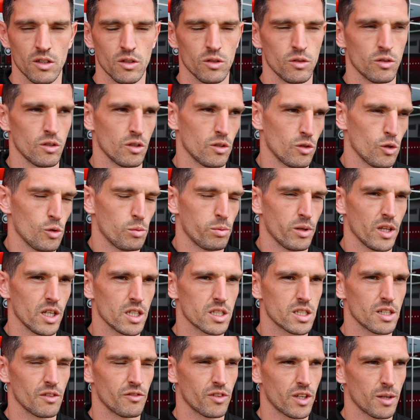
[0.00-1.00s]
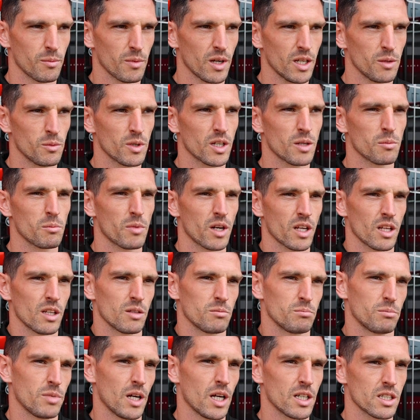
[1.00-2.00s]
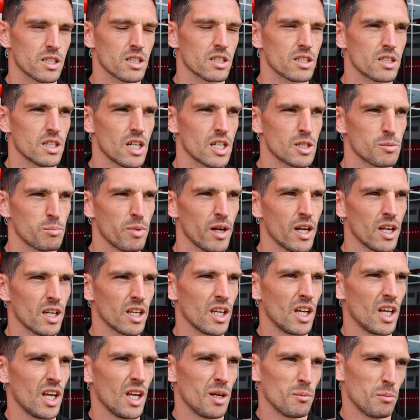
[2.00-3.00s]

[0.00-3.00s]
the new players that have come in, we can bring a bit of success back.